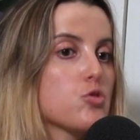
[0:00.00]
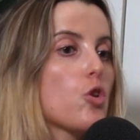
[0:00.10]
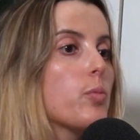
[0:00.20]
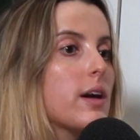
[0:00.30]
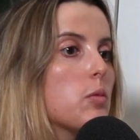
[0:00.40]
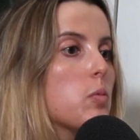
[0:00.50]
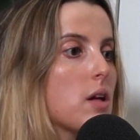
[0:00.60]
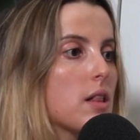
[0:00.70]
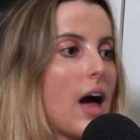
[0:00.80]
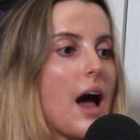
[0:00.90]
So we
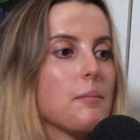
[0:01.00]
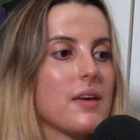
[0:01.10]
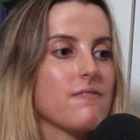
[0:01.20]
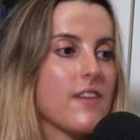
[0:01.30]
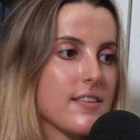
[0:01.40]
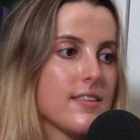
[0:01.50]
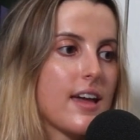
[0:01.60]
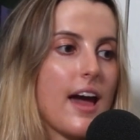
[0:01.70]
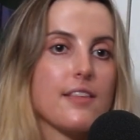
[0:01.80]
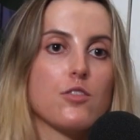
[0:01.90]
will
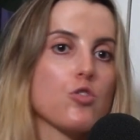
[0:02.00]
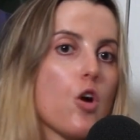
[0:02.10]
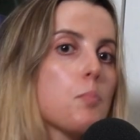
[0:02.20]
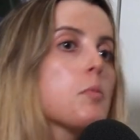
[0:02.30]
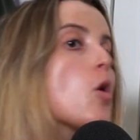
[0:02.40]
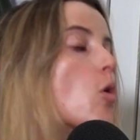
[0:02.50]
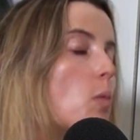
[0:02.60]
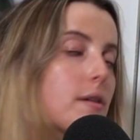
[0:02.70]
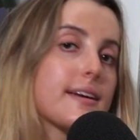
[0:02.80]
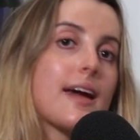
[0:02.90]
investigate,
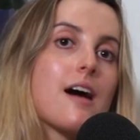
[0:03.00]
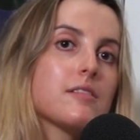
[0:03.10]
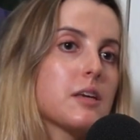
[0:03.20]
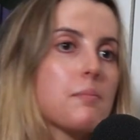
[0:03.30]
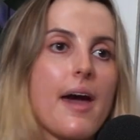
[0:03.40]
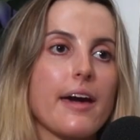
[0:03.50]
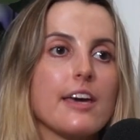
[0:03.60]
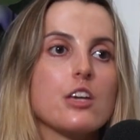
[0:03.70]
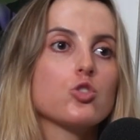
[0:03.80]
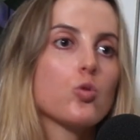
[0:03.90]
what accounting
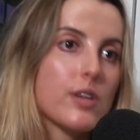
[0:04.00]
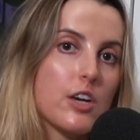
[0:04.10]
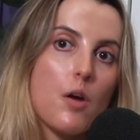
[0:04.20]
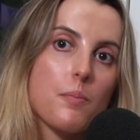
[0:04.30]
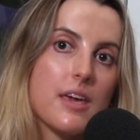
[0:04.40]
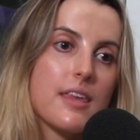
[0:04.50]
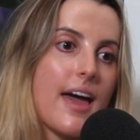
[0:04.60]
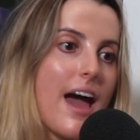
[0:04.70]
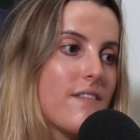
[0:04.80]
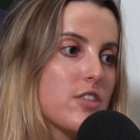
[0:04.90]
package or ERP
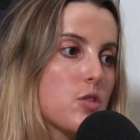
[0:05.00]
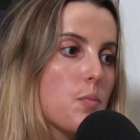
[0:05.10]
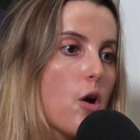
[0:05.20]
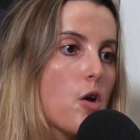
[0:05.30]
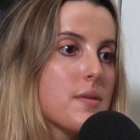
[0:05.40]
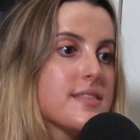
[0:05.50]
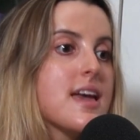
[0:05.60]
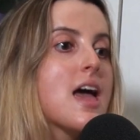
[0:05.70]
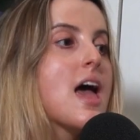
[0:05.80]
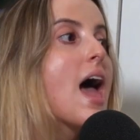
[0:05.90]
they have at the moment,
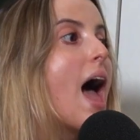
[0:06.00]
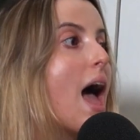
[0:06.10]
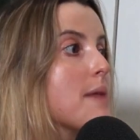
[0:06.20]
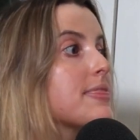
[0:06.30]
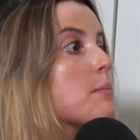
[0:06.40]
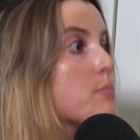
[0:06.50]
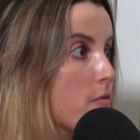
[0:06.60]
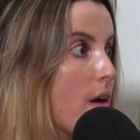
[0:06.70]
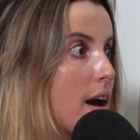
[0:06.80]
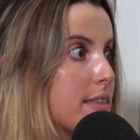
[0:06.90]
and then
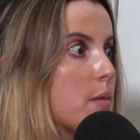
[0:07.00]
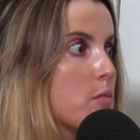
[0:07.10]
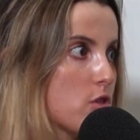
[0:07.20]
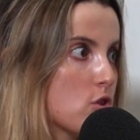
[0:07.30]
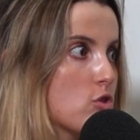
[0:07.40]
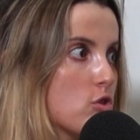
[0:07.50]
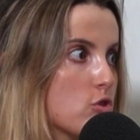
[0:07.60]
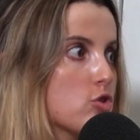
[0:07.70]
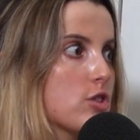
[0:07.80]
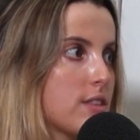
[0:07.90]
provide them with a
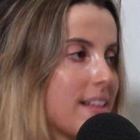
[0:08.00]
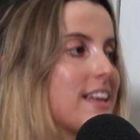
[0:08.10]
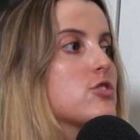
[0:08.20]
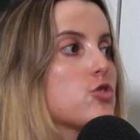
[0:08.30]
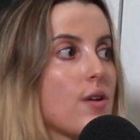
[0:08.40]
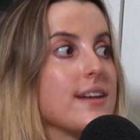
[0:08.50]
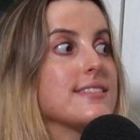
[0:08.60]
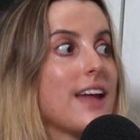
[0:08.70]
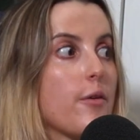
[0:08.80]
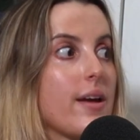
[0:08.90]
solution that
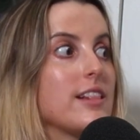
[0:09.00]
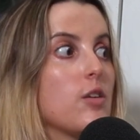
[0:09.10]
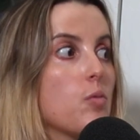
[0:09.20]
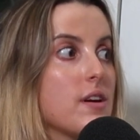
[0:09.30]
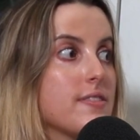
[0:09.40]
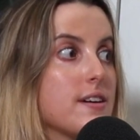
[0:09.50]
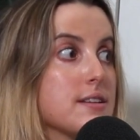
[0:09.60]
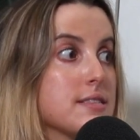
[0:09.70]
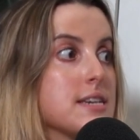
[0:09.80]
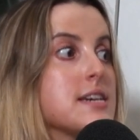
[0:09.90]
integrates directly with
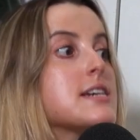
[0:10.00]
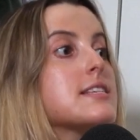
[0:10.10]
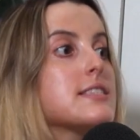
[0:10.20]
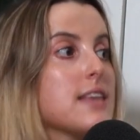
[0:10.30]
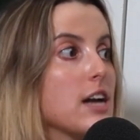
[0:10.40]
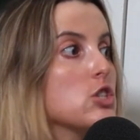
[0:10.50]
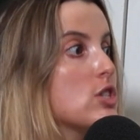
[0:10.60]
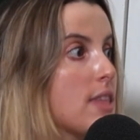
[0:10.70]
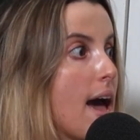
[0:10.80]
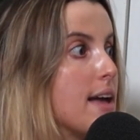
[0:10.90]
it,
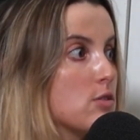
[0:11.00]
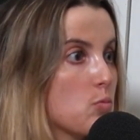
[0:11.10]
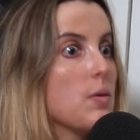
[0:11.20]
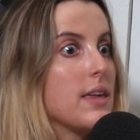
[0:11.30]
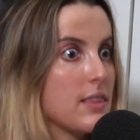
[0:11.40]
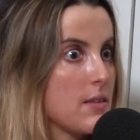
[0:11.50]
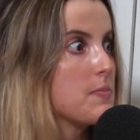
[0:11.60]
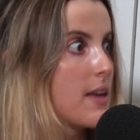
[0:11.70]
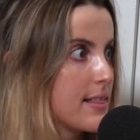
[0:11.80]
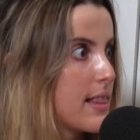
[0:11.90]
such that when the
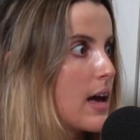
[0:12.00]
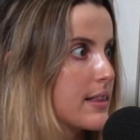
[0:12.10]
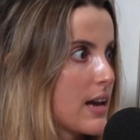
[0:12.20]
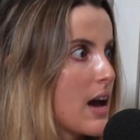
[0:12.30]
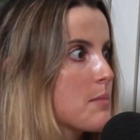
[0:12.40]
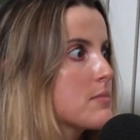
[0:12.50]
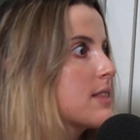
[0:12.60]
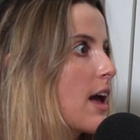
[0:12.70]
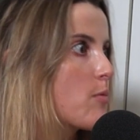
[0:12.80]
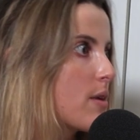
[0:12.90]
deadline comes,
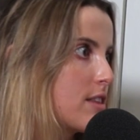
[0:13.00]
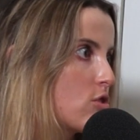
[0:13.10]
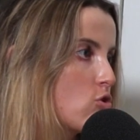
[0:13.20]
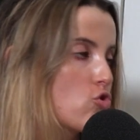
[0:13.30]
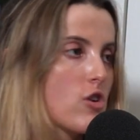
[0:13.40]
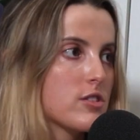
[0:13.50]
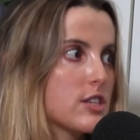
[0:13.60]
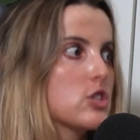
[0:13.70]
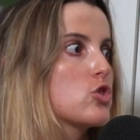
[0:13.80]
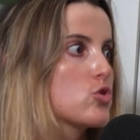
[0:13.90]
they're ready to
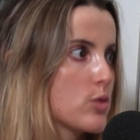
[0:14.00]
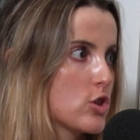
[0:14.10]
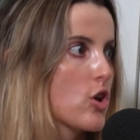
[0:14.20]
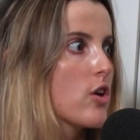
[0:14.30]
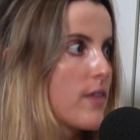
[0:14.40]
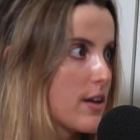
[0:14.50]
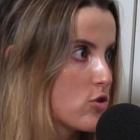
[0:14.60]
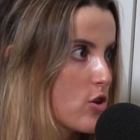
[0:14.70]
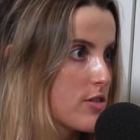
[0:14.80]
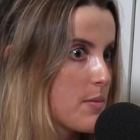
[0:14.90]
transition, switch over,
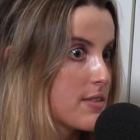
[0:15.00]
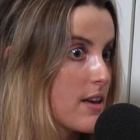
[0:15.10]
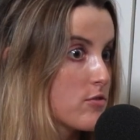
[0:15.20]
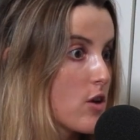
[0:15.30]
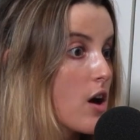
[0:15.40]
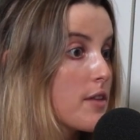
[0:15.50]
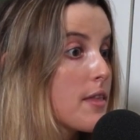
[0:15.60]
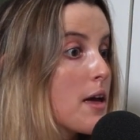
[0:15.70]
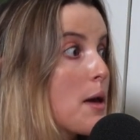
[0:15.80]
and turn themselves on.